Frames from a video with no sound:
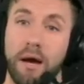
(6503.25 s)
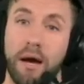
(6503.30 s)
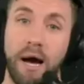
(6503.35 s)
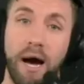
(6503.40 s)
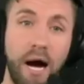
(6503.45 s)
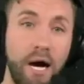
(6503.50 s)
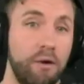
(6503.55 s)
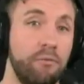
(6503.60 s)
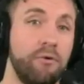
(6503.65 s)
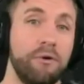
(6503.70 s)

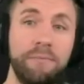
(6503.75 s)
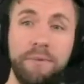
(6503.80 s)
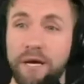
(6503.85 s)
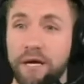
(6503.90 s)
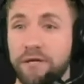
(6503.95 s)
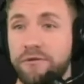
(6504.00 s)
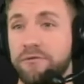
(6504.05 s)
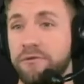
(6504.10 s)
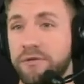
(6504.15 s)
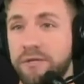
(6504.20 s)
I would be
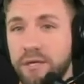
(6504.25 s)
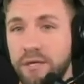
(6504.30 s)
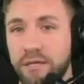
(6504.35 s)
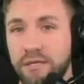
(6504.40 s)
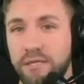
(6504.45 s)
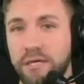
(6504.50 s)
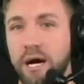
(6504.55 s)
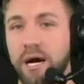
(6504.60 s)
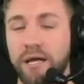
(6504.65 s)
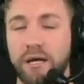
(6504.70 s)
interested in
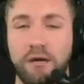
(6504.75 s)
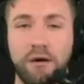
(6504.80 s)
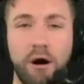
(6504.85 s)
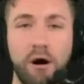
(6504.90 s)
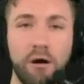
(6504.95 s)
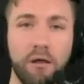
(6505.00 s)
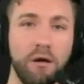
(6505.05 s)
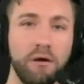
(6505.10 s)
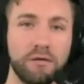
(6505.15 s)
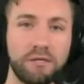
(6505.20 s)
signing
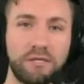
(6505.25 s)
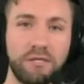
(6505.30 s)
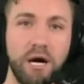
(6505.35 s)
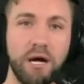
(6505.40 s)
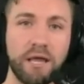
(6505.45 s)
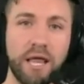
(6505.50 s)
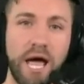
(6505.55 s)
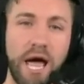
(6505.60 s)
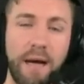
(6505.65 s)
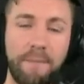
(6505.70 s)
Carlos
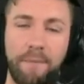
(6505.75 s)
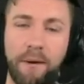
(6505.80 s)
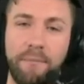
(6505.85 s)
Dunlap.